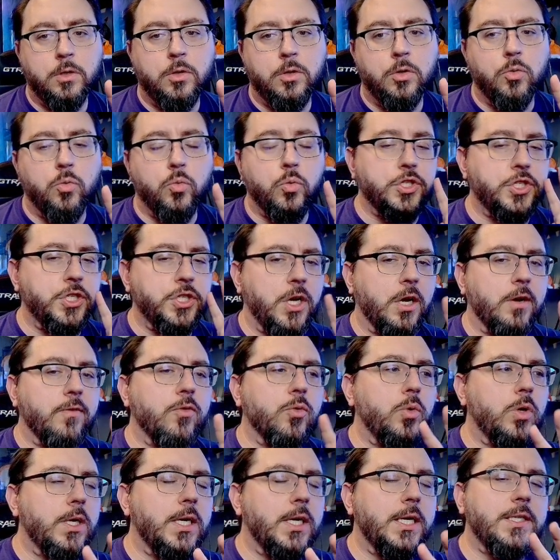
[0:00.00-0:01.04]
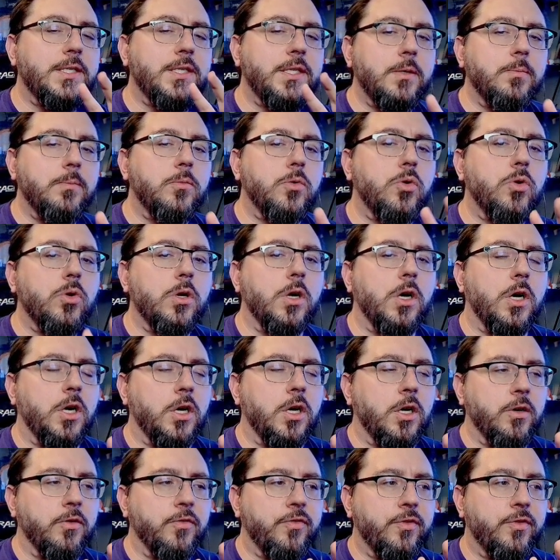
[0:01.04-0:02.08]
Whichever one I see more
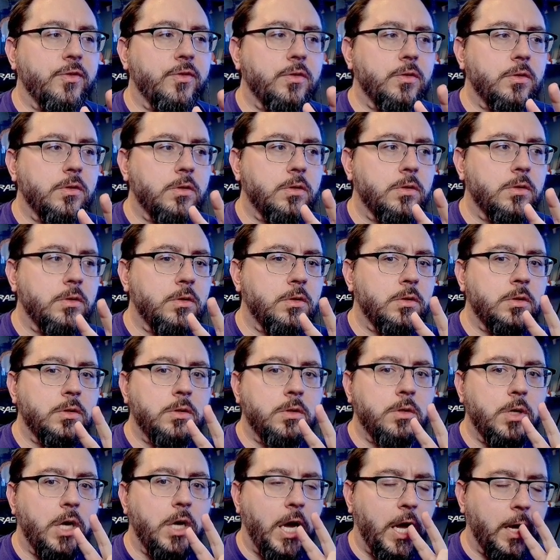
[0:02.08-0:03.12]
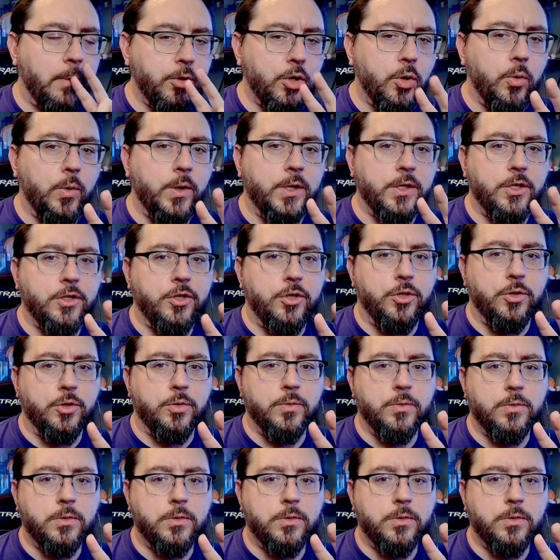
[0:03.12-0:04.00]
of, I'm going to do.